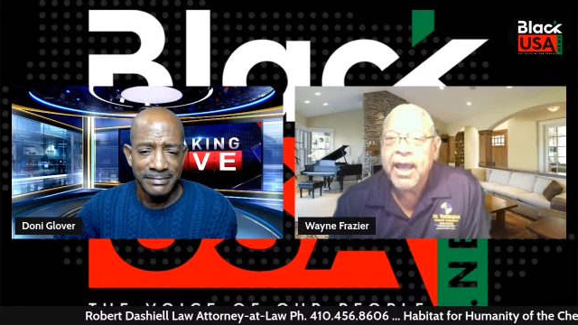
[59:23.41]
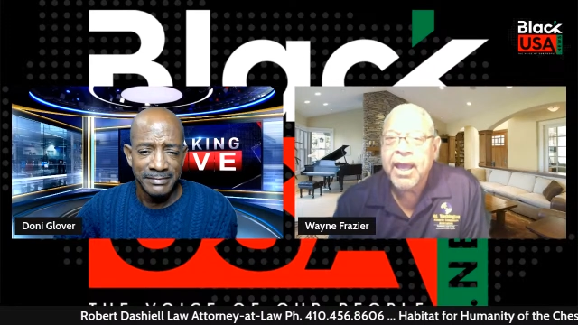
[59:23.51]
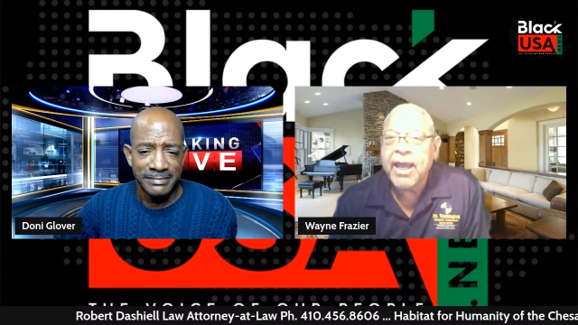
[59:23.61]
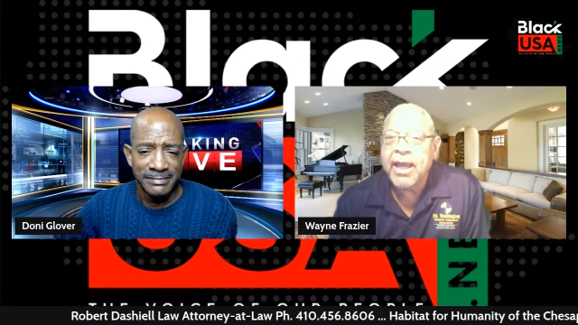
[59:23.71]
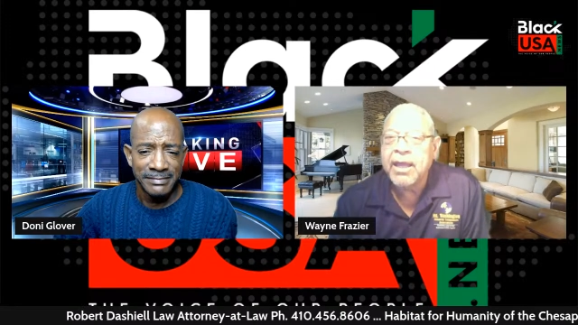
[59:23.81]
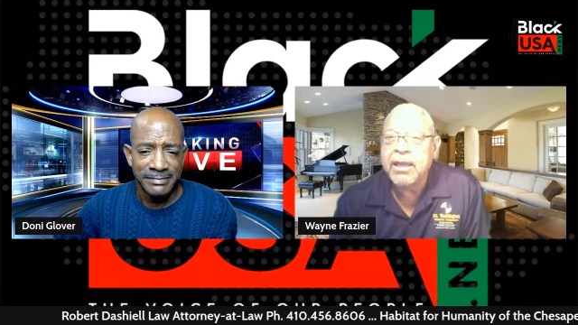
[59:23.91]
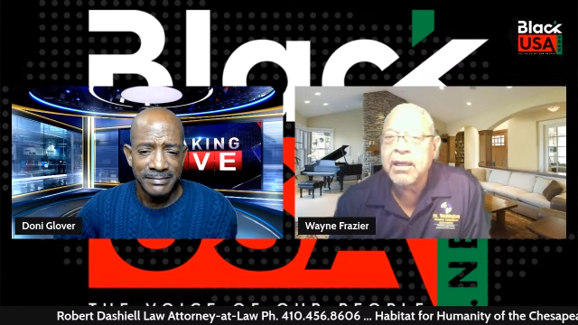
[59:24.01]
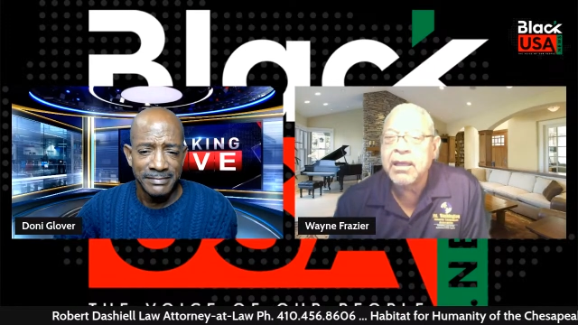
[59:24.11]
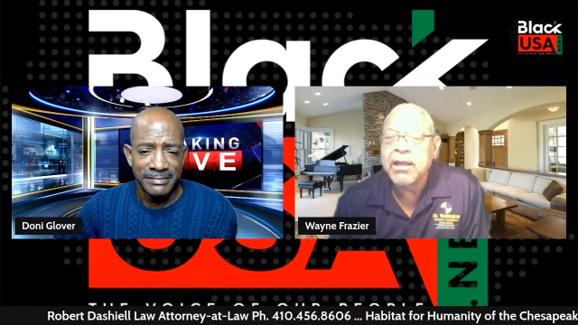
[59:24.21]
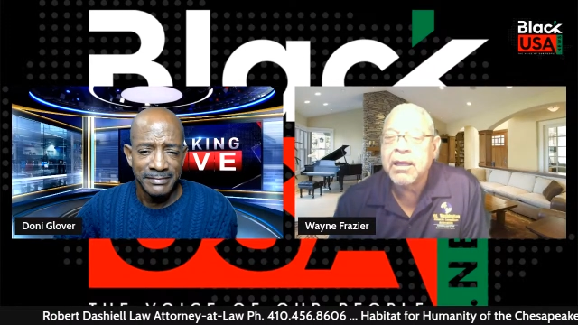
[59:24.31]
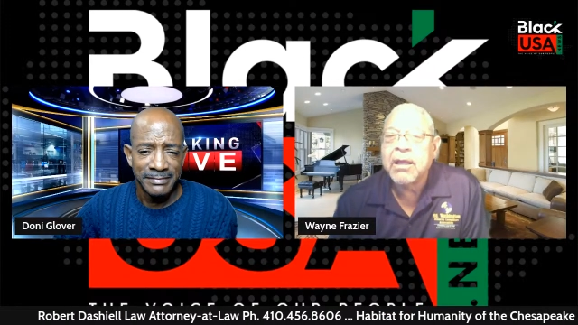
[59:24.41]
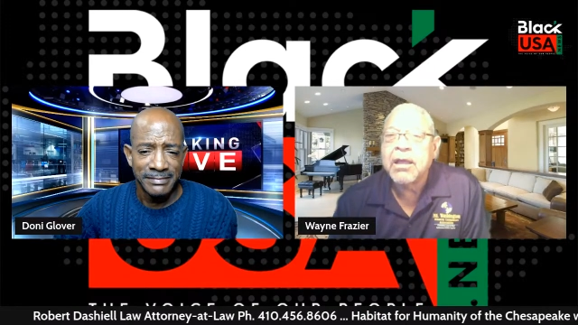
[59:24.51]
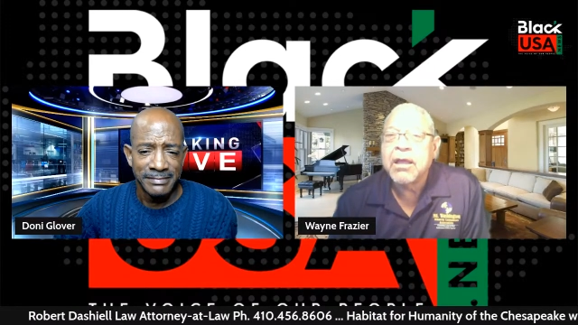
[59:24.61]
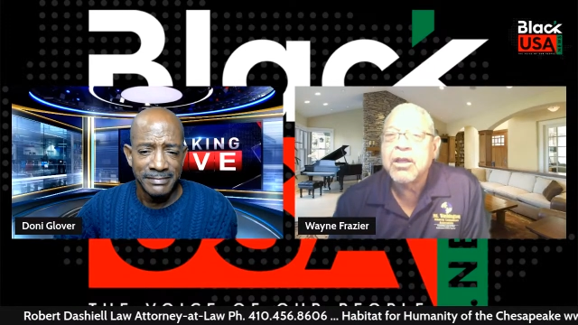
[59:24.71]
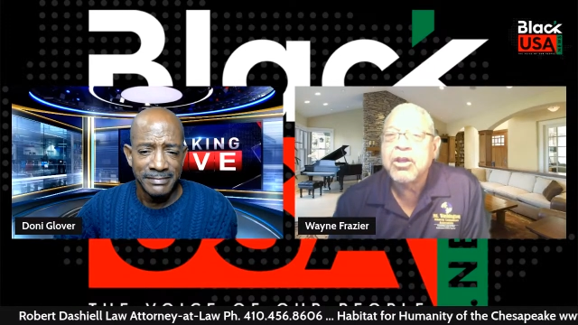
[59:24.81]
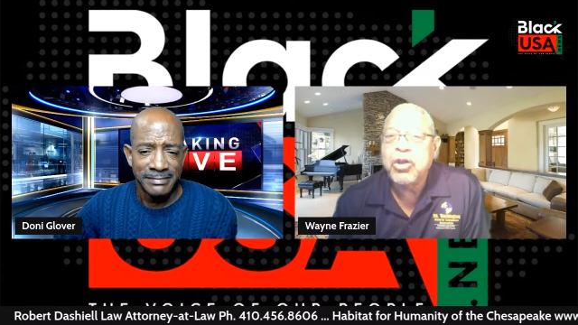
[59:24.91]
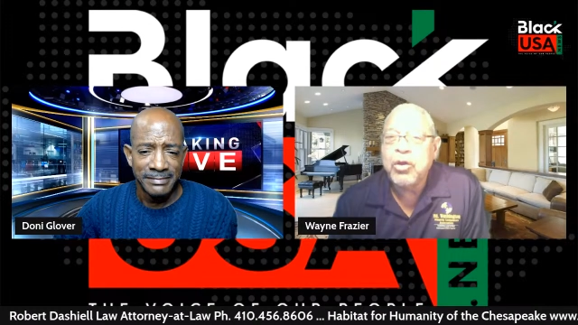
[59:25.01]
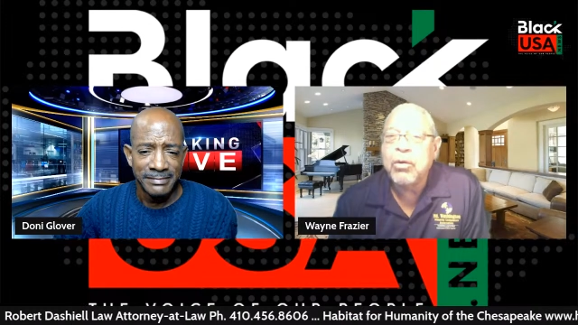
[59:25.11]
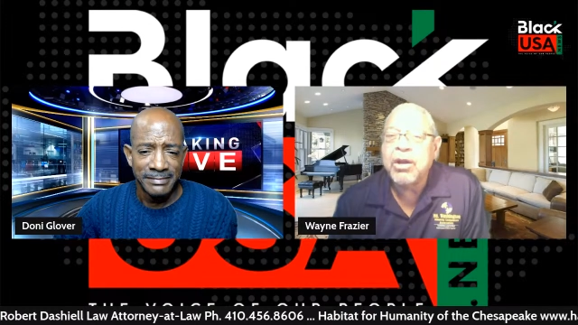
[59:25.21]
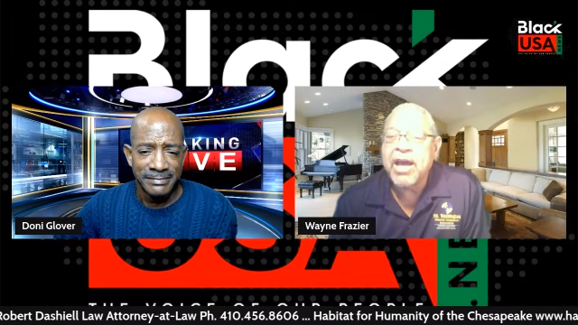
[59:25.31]
Speaker 1: And
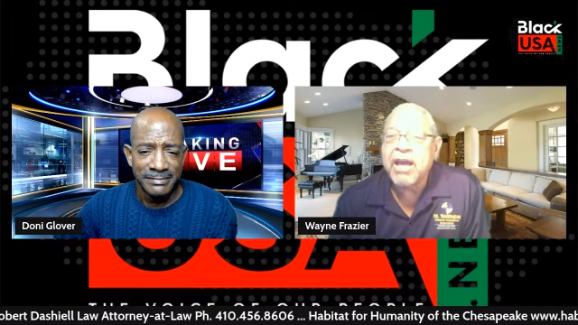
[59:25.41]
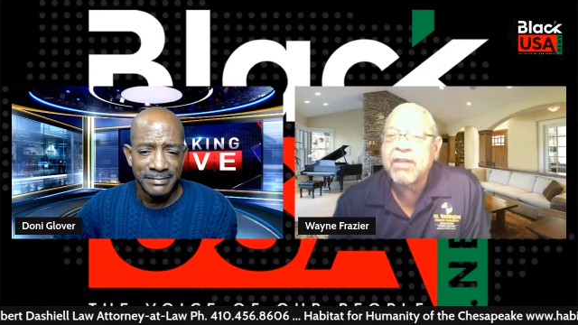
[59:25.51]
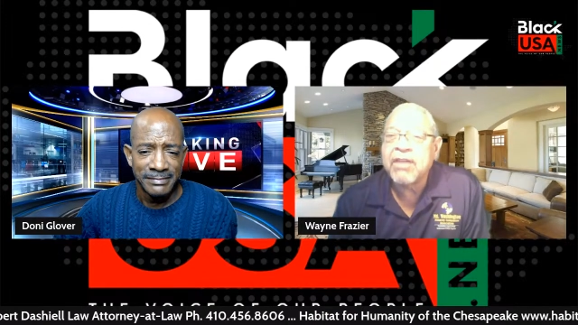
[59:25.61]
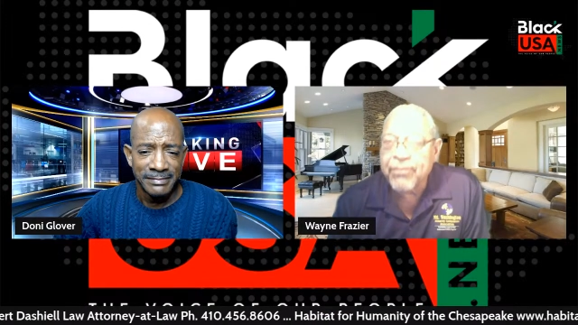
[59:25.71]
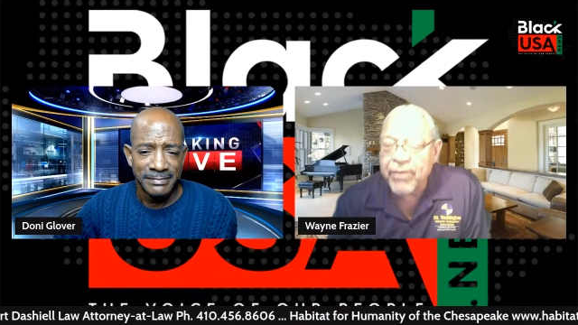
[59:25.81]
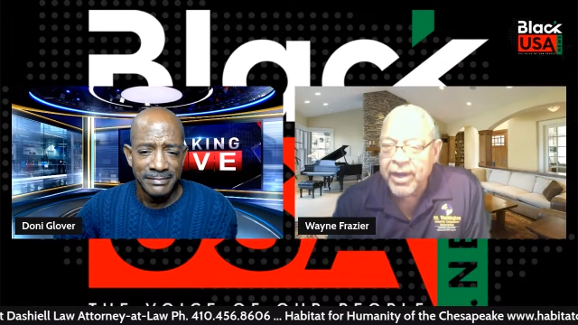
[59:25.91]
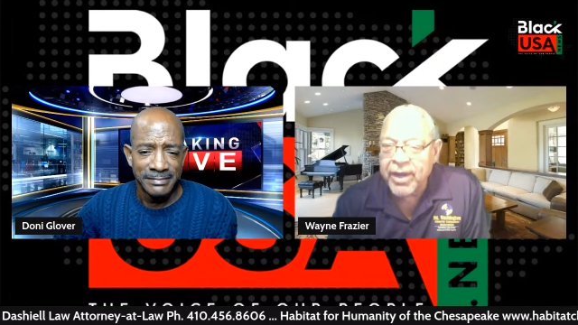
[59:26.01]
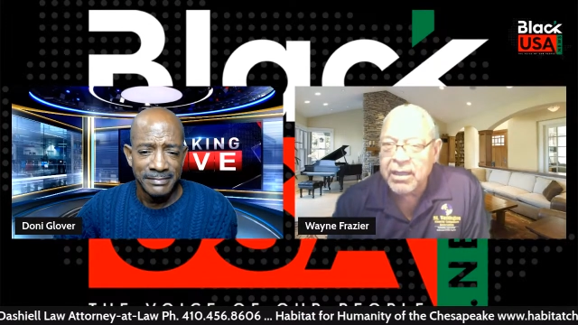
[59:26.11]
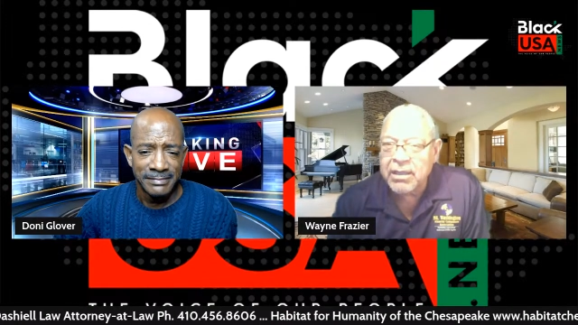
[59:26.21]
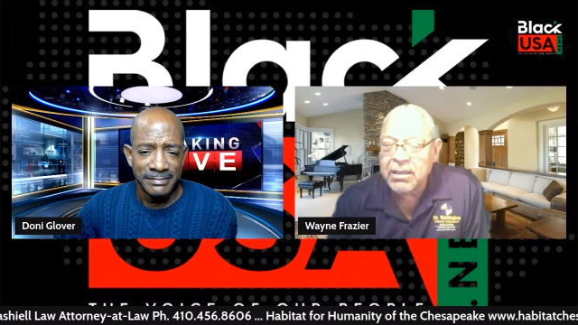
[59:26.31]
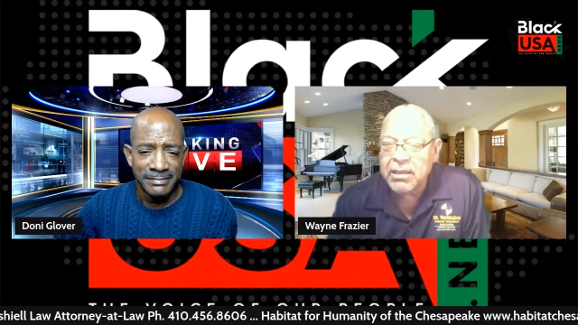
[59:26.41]
you are not afraid.